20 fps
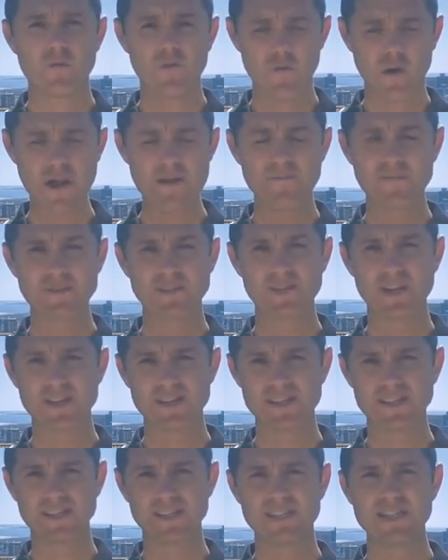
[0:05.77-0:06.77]
for
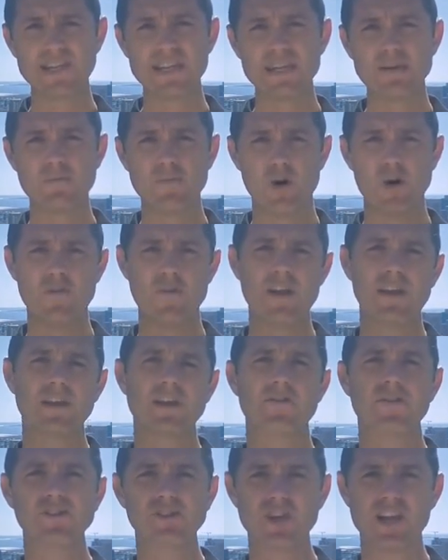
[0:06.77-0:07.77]
emphasizing team over
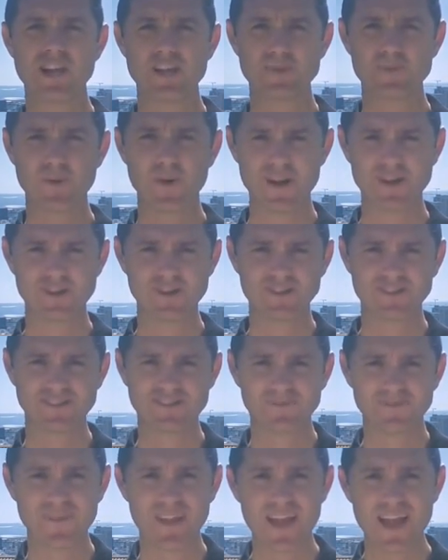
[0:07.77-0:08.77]
individual
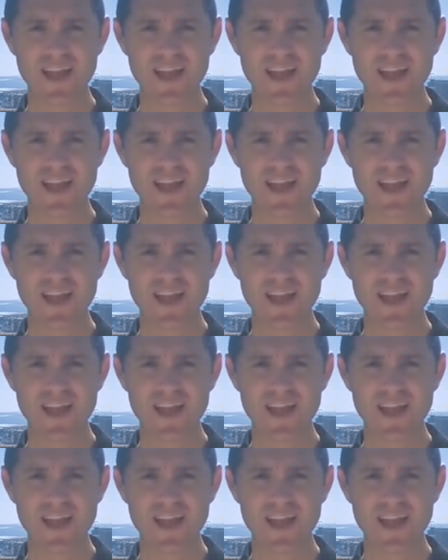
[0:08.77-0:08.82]
aspirations.